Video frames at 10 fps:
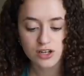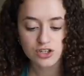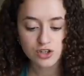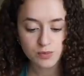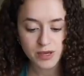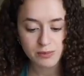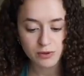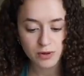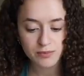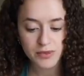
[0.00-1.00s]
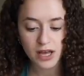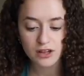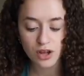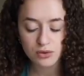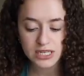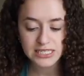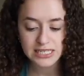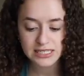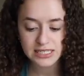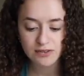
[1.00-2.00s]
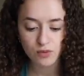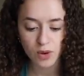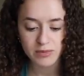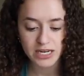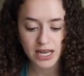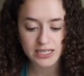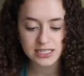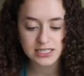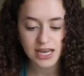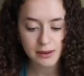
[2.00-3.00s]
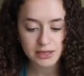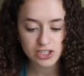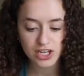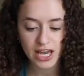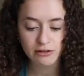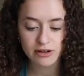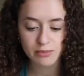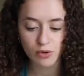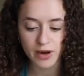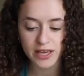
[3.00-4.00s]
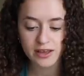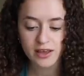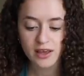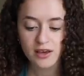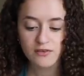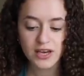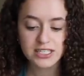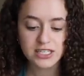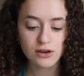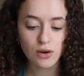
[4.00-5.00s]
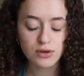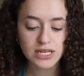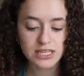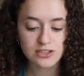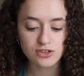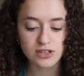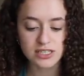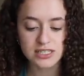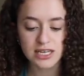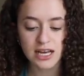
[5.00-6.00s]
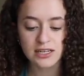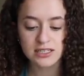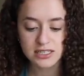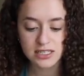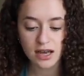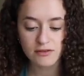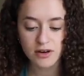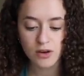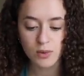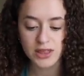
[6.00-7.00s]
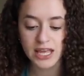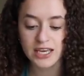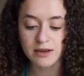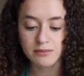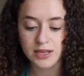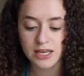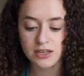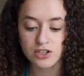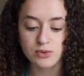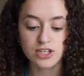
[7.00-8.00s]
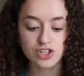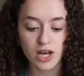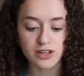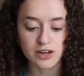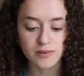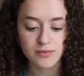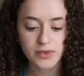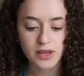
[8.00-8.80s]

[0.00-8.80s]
two people, a lonely sensitive woman and a damaged angry boy, face their own histories and discover what they can be to each other